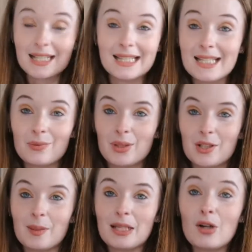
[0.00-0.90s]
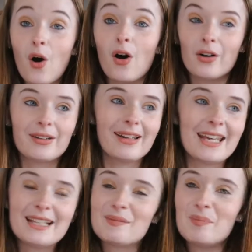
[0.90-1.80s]
need this one to be gone. Like,
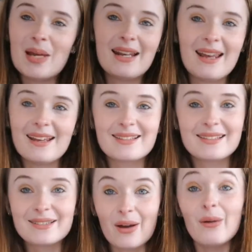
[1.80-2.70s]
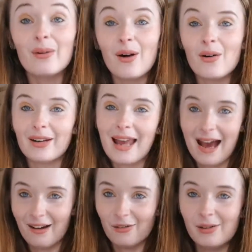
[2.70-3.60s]
it's been here so long
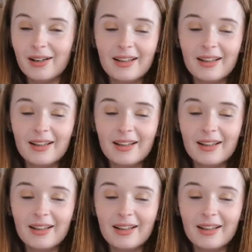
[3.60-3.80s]
now